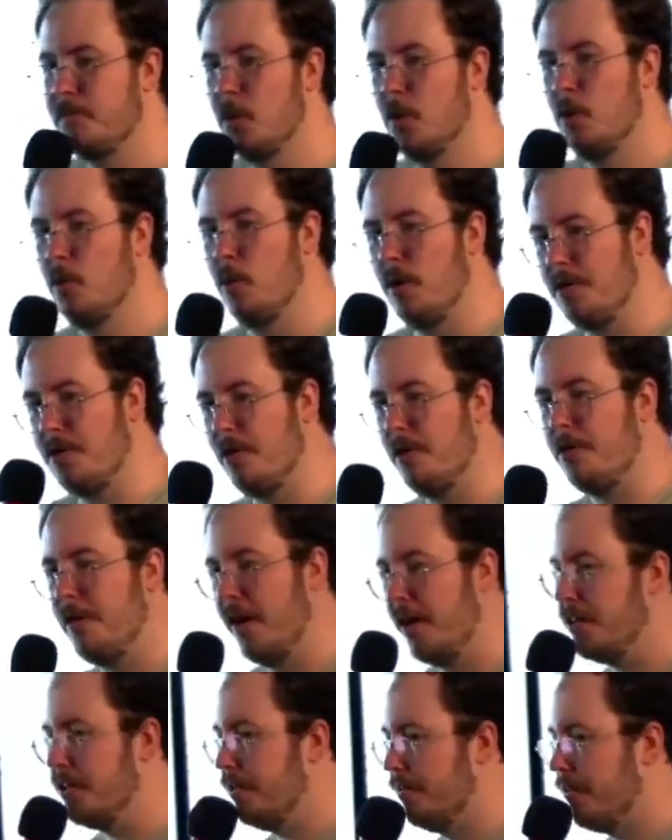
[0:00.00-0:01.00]
with the
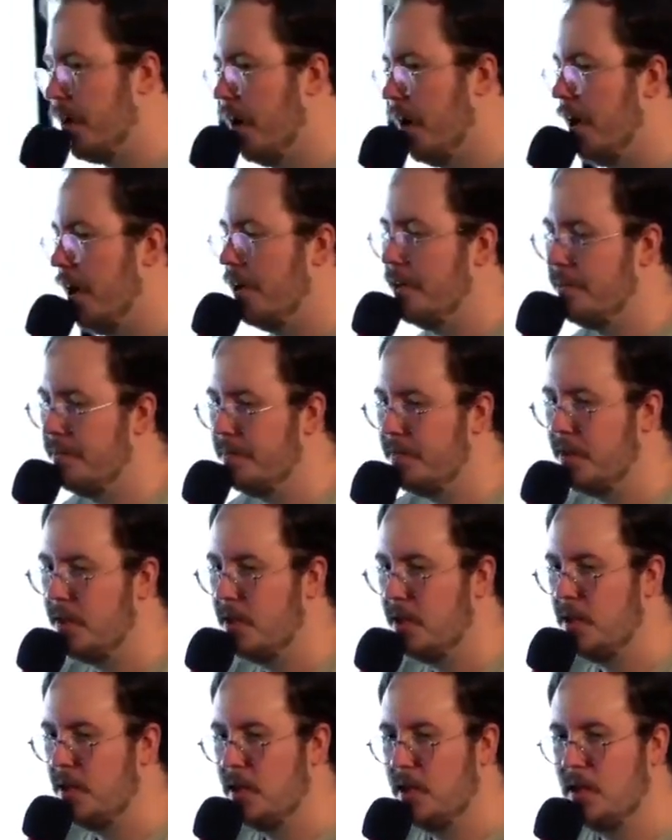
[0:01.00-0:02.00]
things of God.
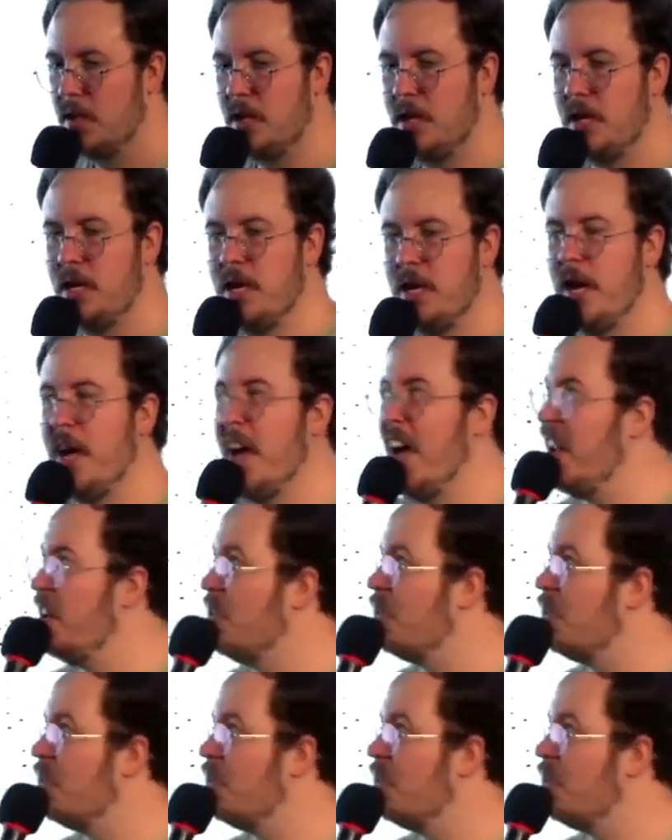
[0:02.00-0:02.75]
And